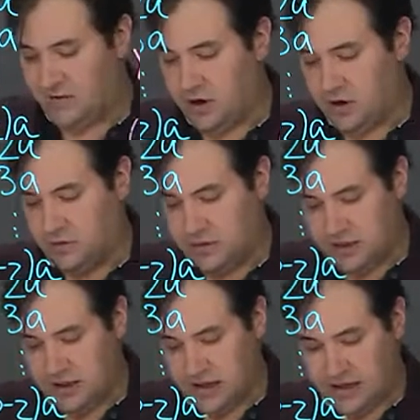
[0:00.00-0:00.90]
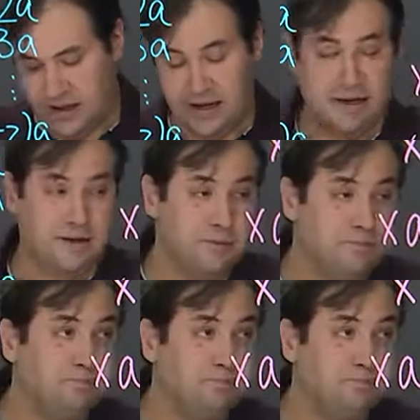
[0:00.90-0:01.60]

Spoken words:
follows that